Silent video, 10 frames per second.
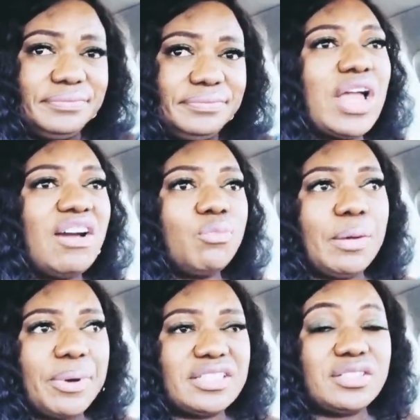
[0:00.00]
We have more
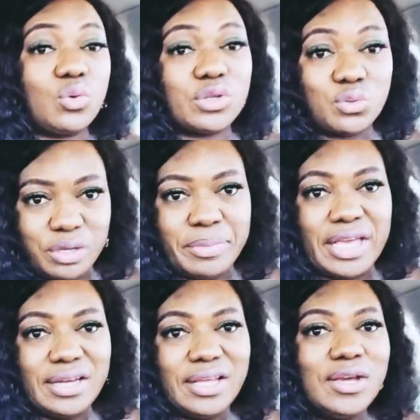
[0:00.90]
empathy towards
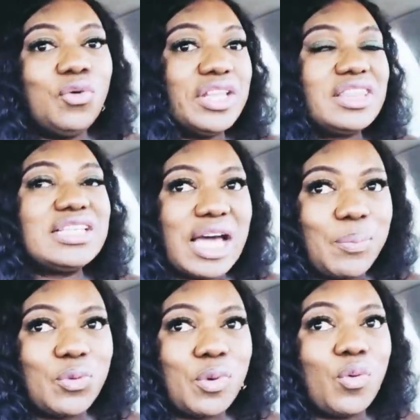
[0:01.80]
women when things
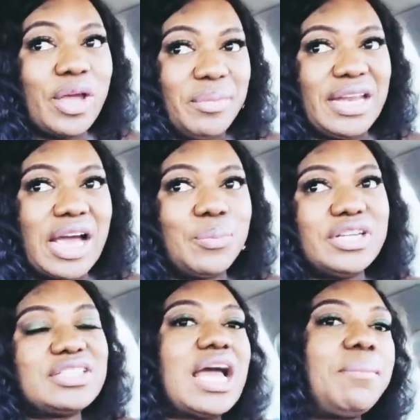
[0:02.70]
happen, but when men happen,
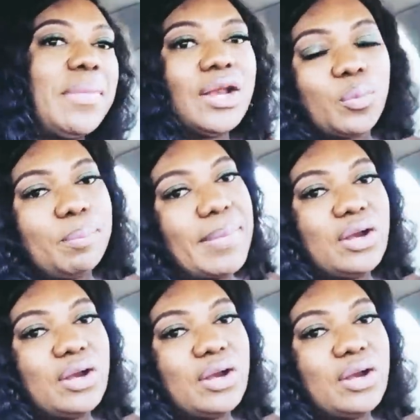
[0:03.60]
they say, man up.